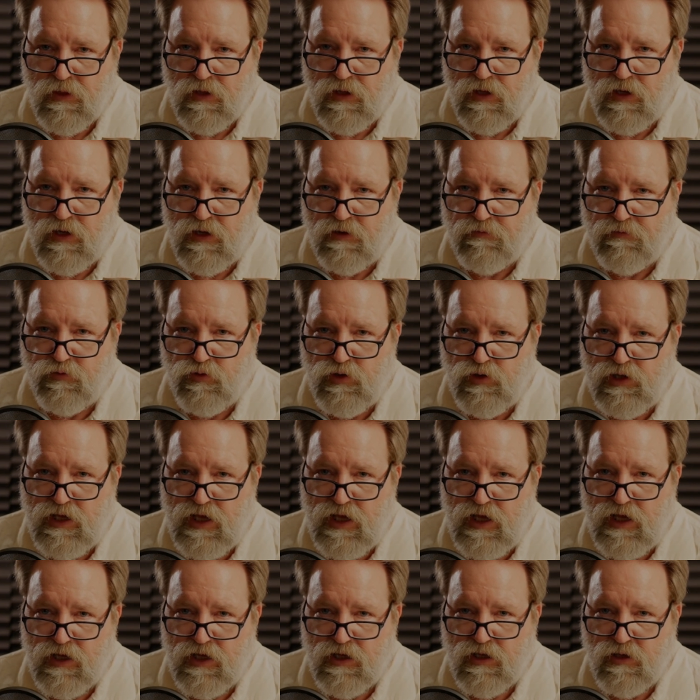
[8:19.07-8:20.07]
And if we
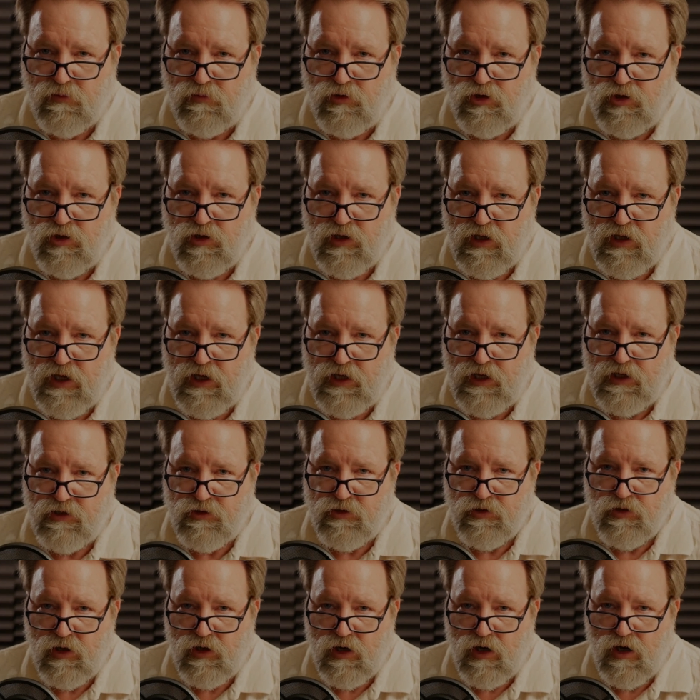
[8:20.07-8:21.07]
can't communicate
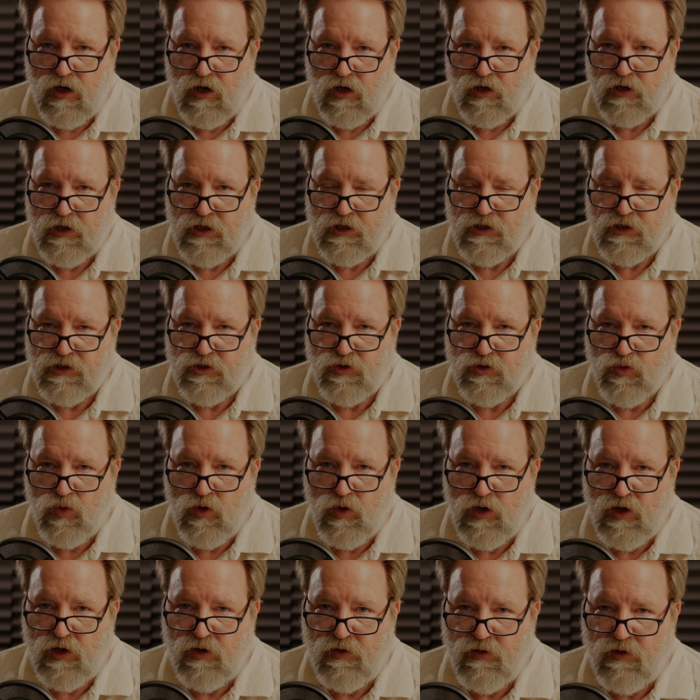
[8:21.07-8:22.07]
to our audience
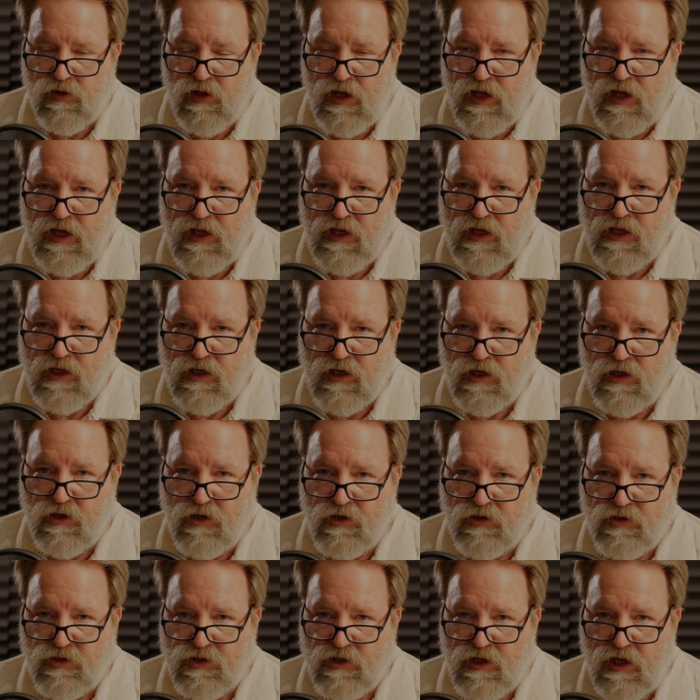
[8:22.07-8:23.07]
where they can
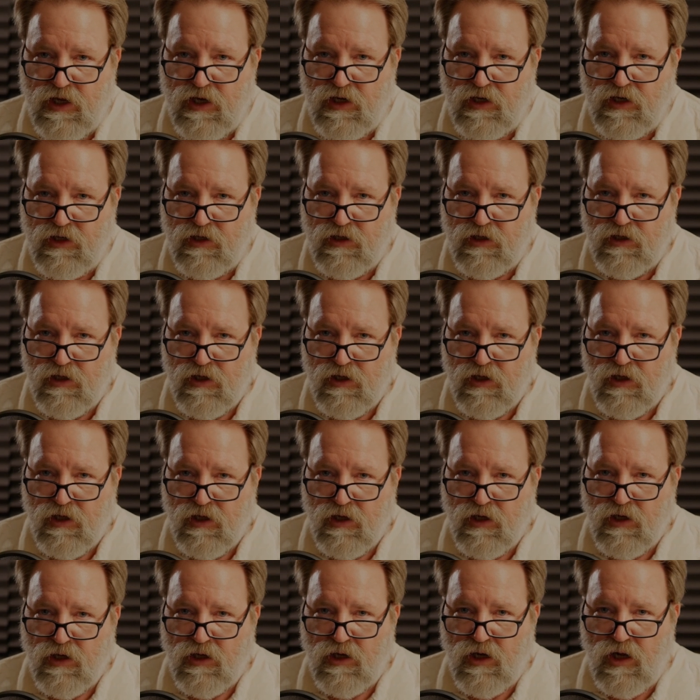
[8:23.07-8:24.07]
understand it,
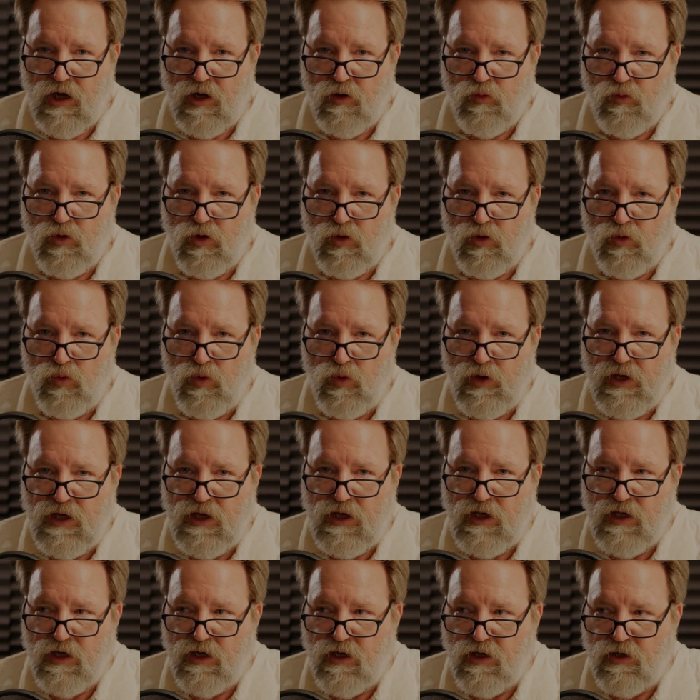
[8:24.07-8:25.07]
not where we
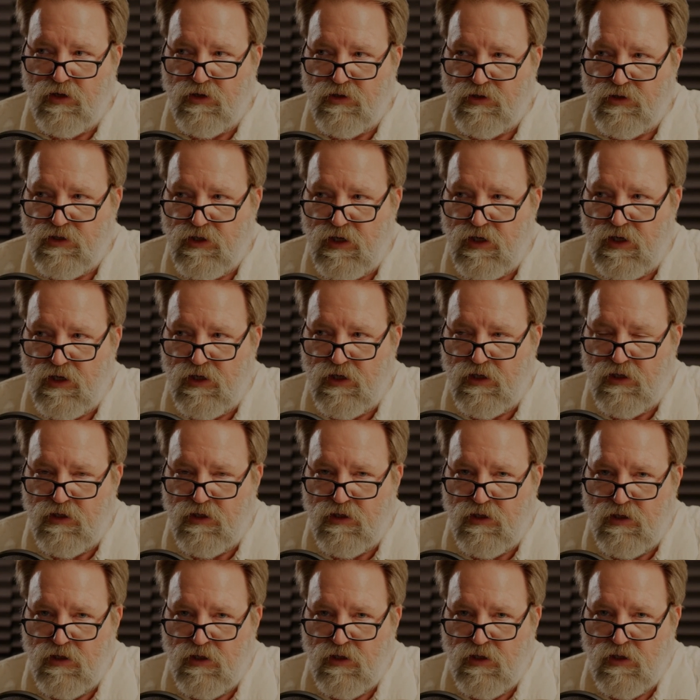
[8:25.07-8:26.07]
can understand it,
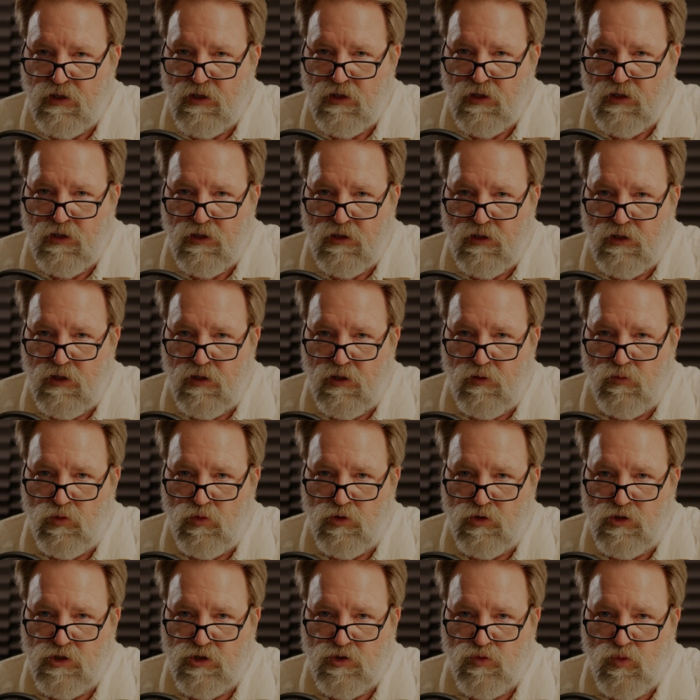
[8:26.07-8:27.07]
then
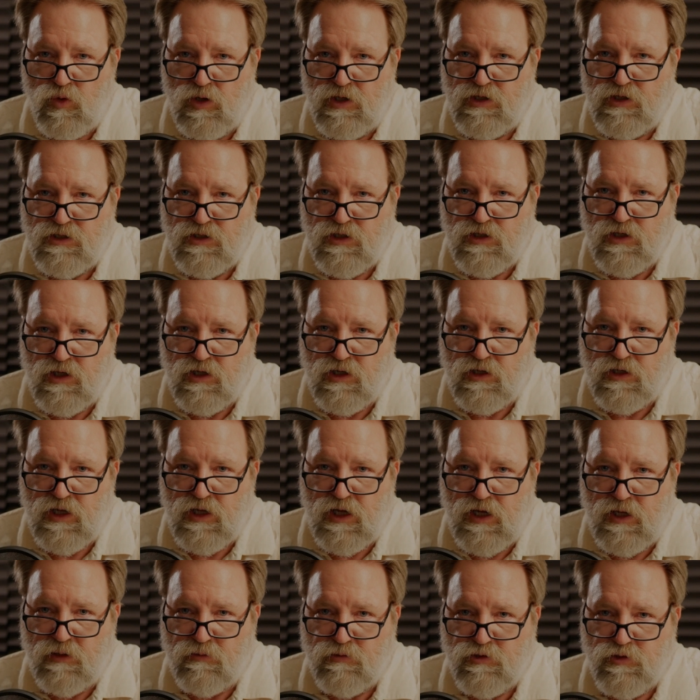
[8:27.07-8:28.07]
we're just wasting our
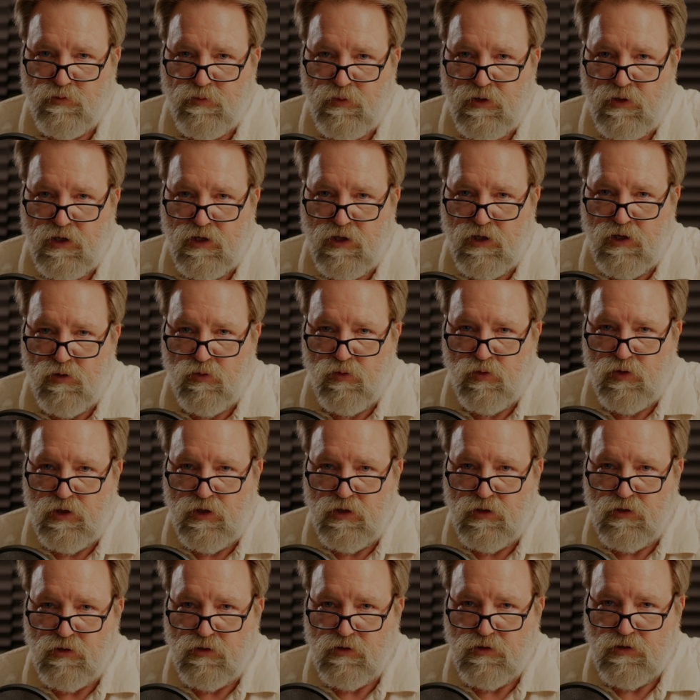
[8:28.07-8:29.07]
time spinning our
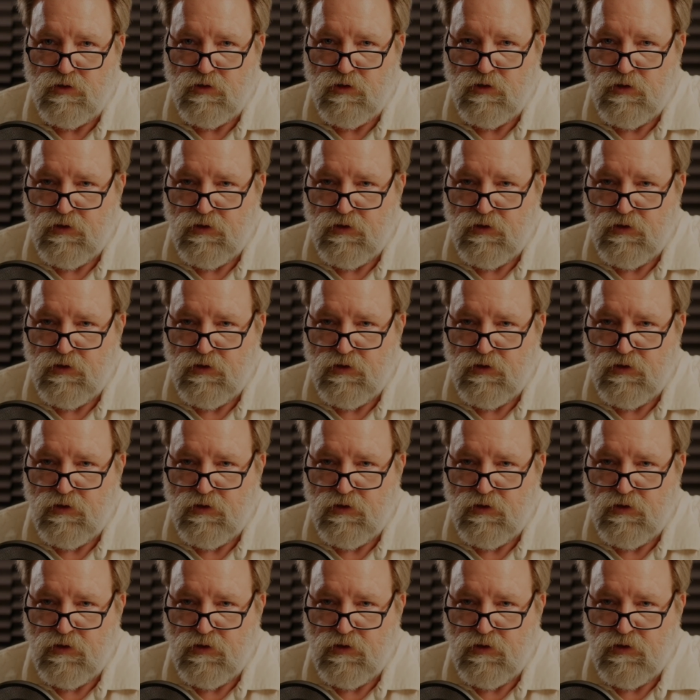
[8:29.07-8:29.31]
wheels.